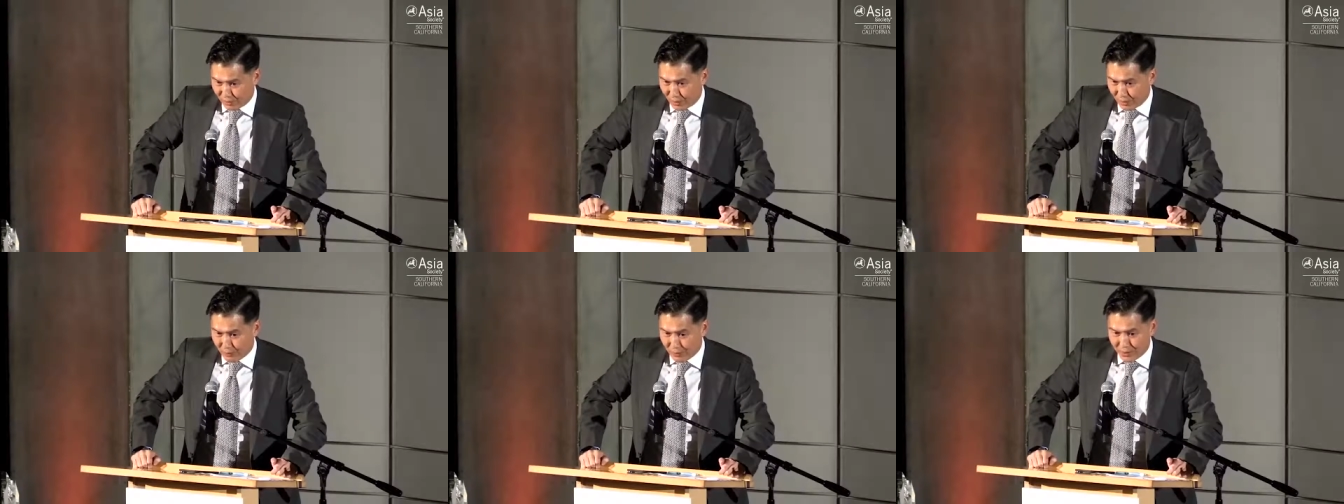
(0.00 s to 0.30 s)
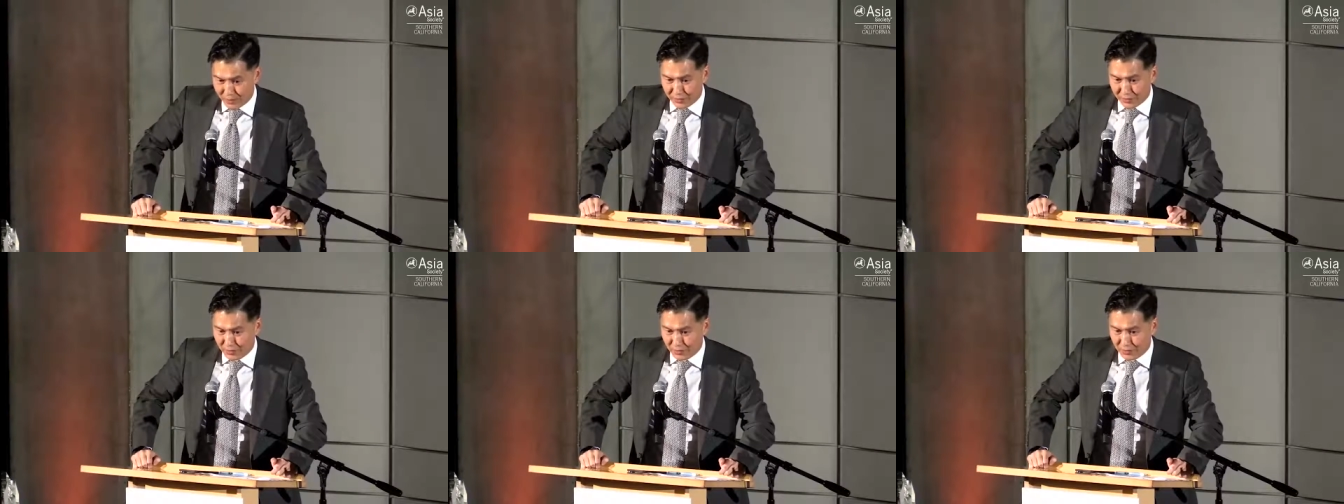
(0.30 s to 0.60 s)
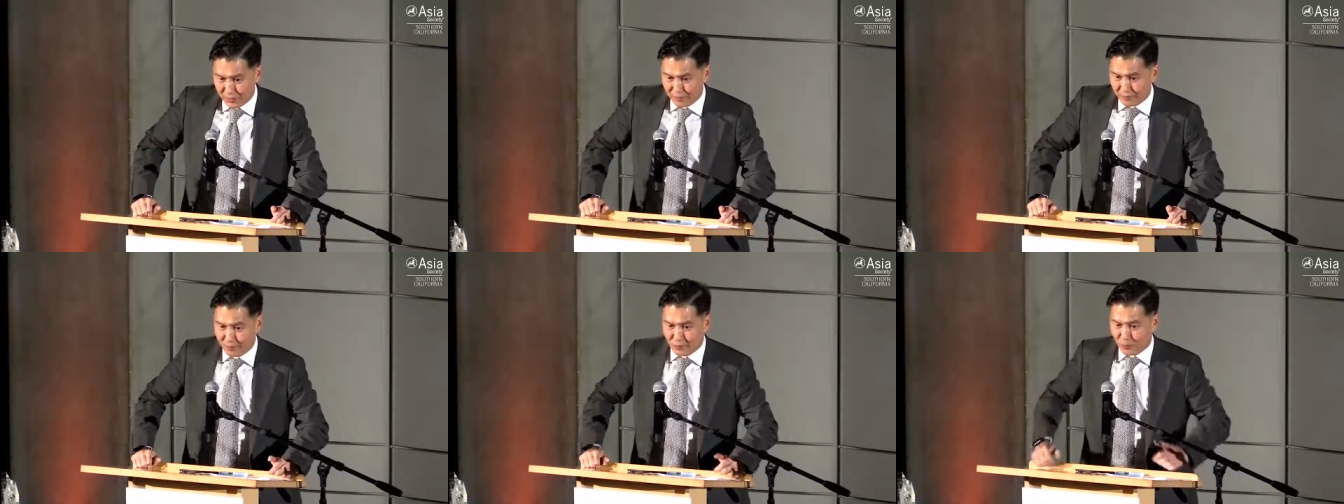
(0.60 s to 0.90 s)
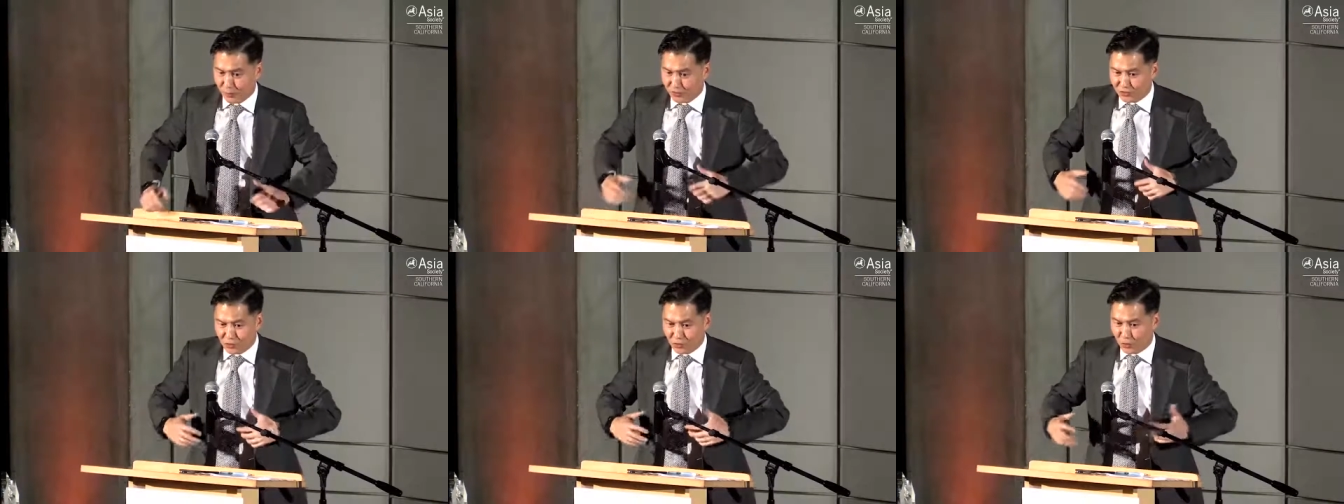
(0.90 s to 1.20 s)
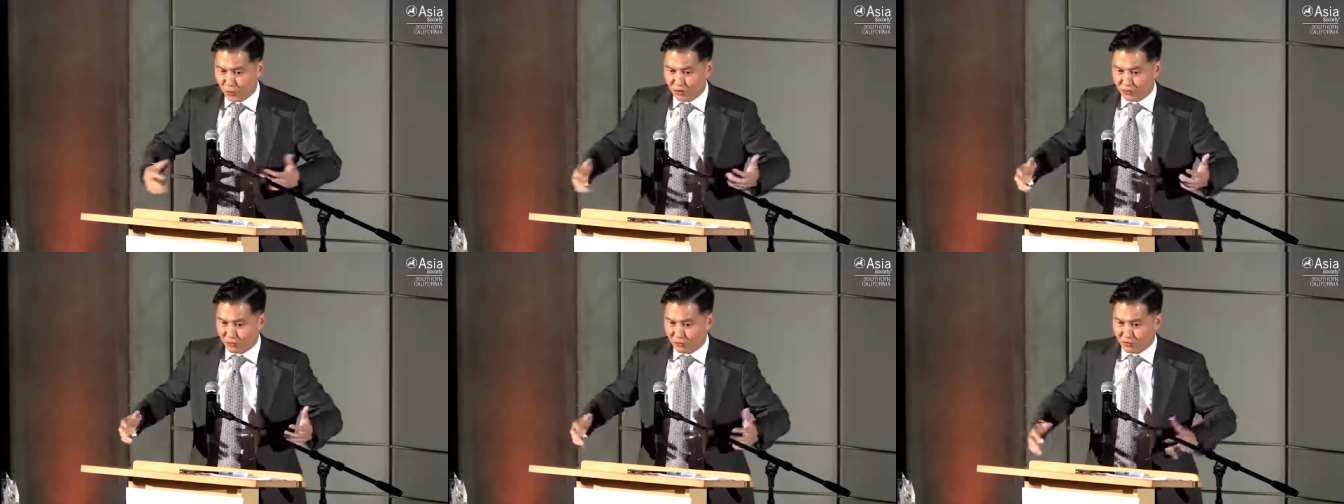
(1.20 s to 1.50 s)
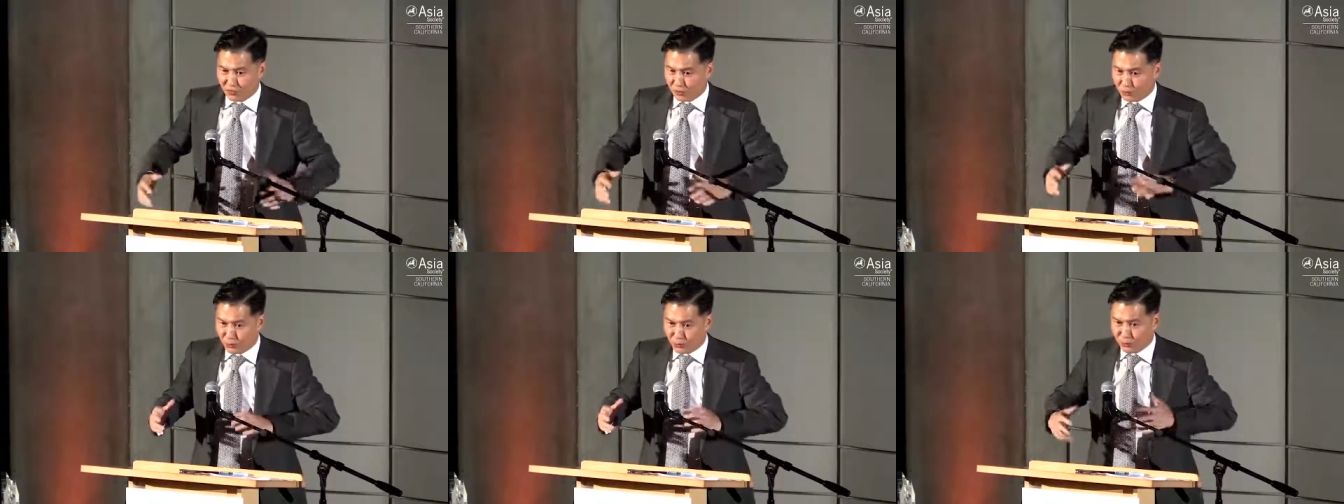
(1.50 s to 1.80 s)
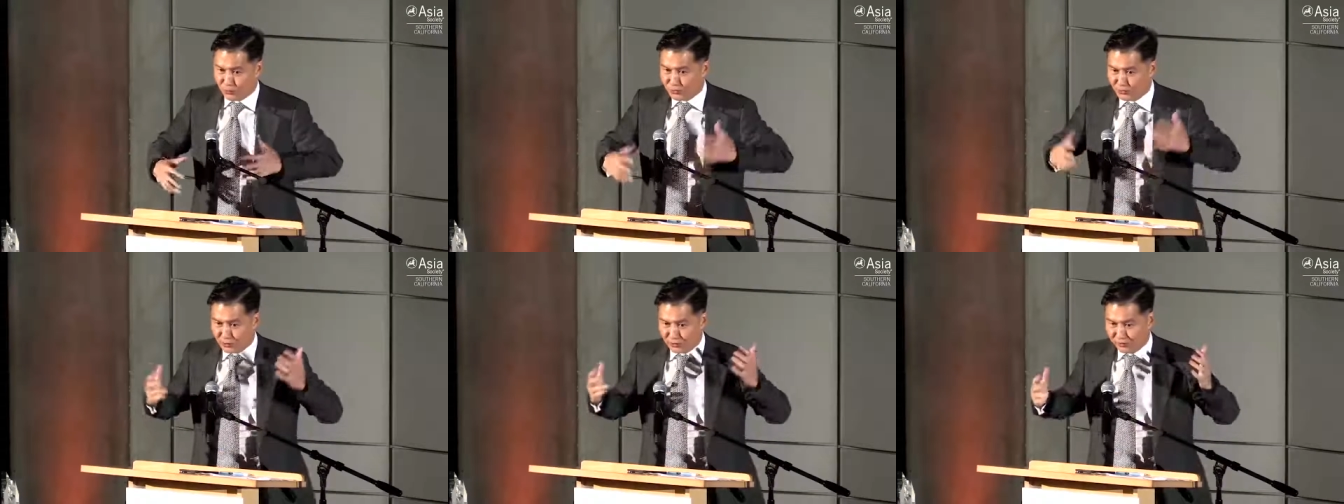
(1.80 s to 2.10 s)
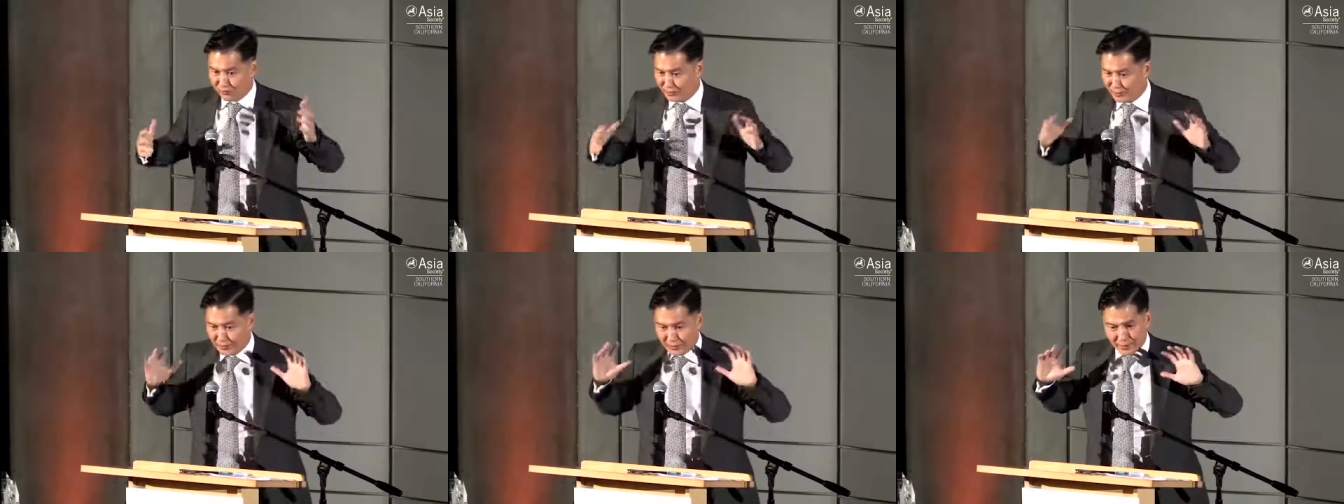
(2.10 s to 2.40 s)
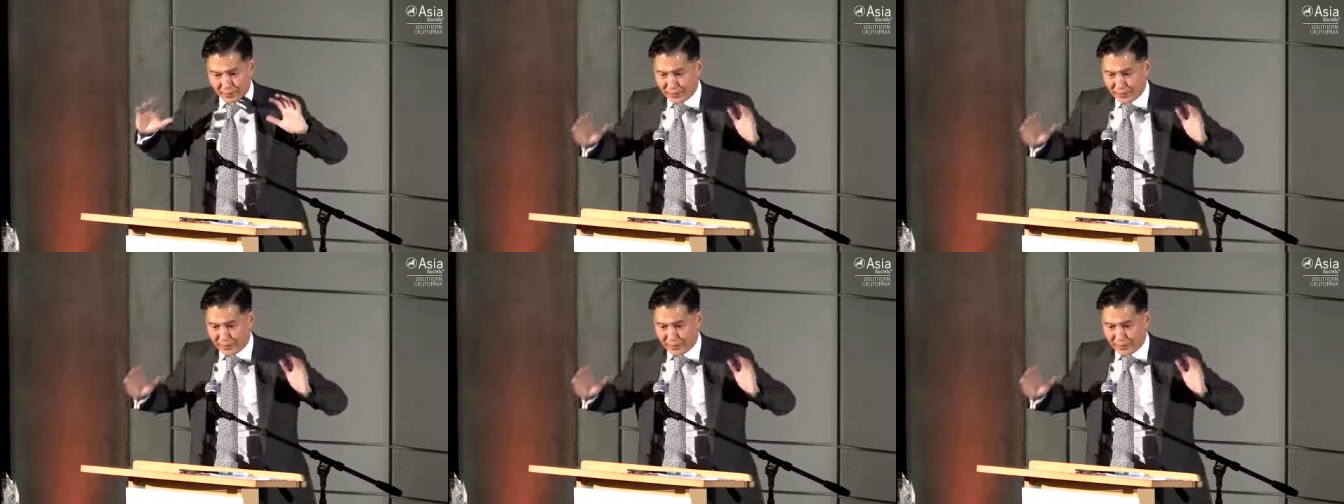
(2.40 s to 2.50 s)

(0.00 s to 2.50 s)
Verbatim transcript: My mother was always very supportive.